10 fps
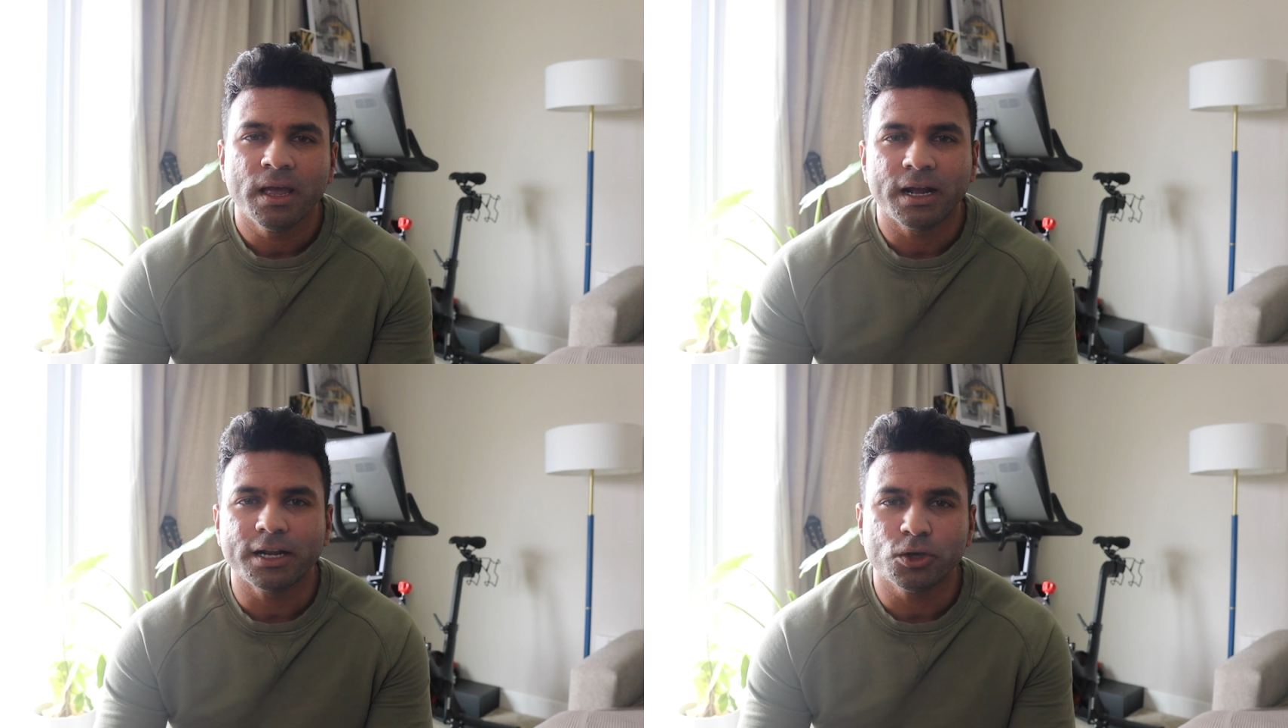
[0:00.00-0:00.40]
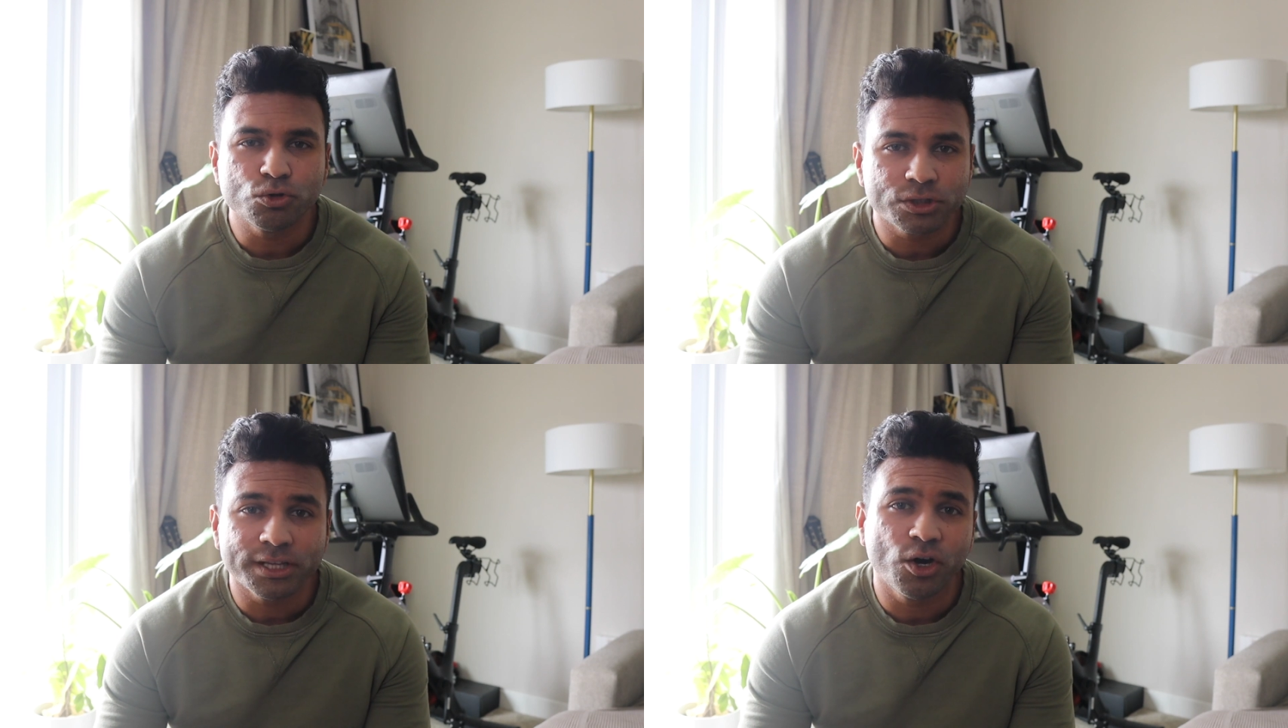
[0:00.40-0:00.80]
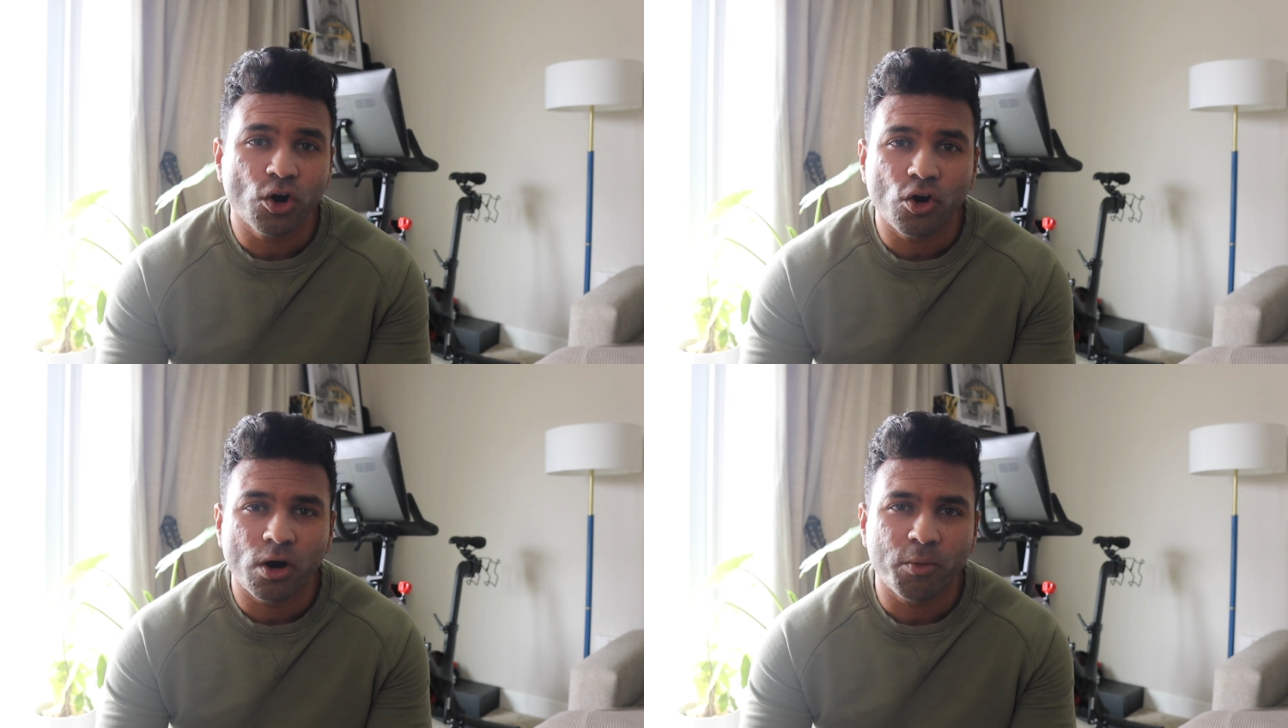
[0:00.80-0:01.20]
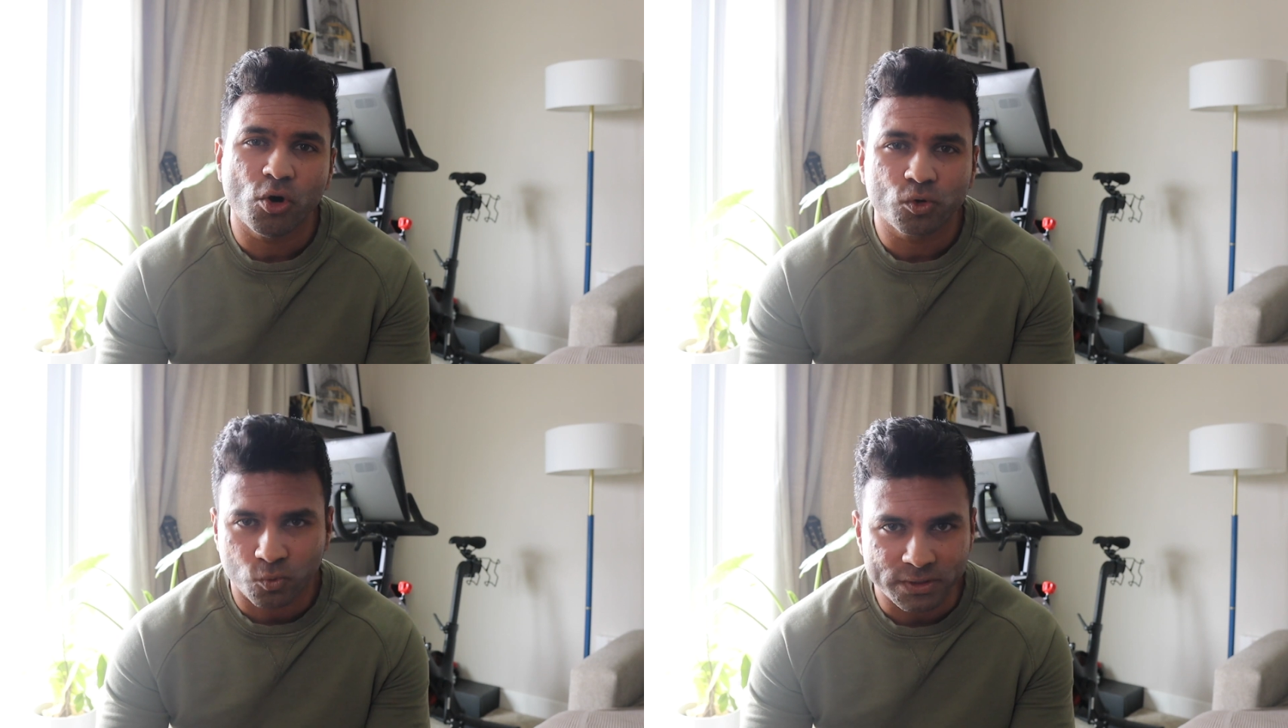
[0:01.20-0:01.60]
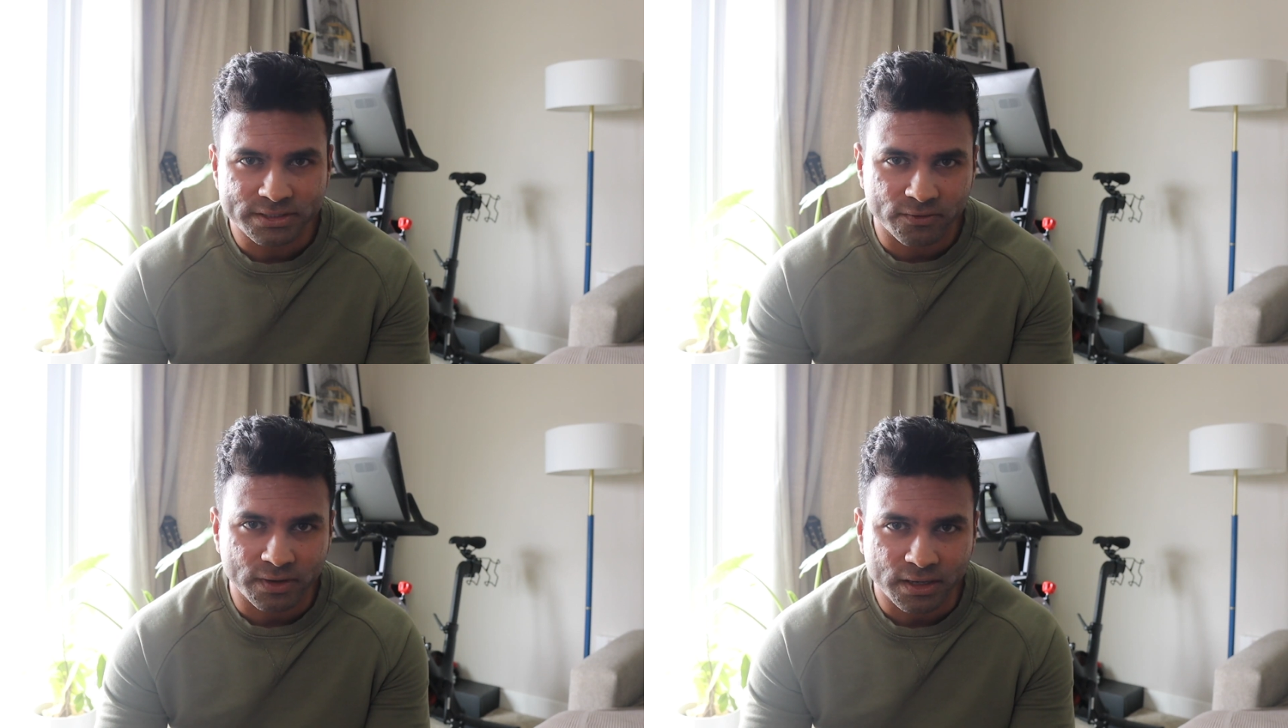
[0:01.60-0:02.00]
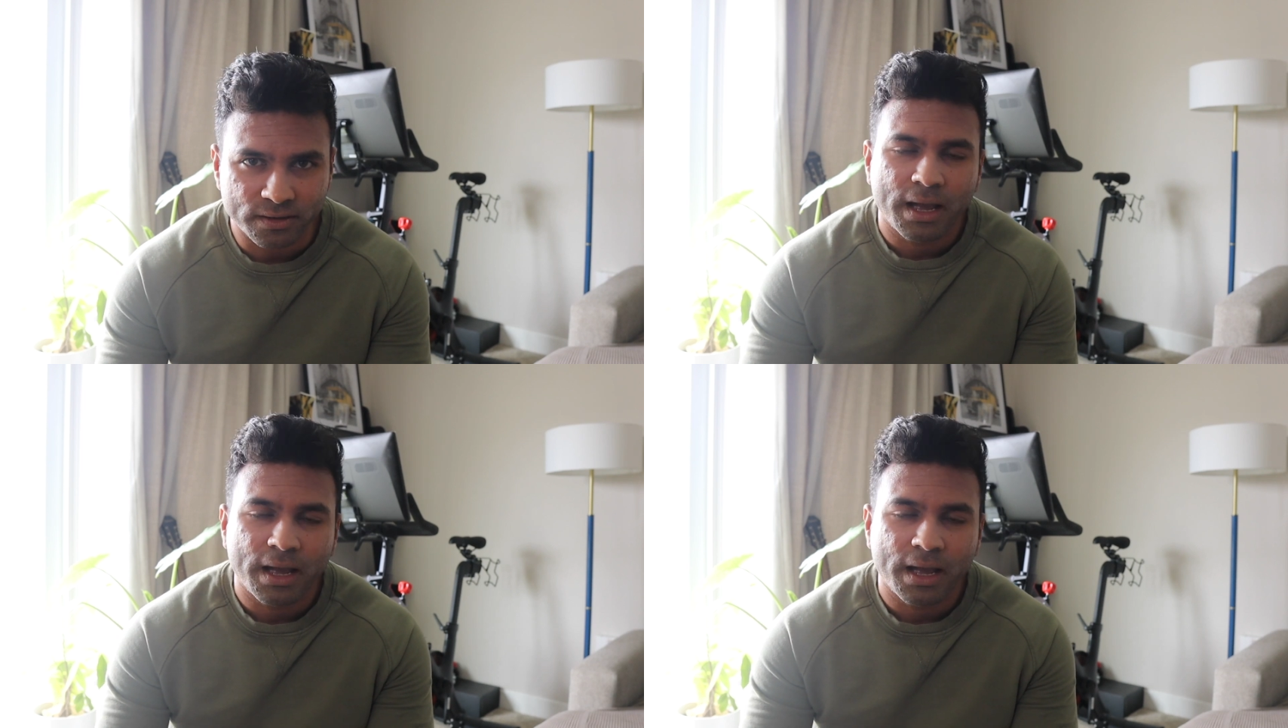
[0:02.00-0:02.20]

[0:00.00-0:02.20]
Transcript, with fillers: and I usually go about once a week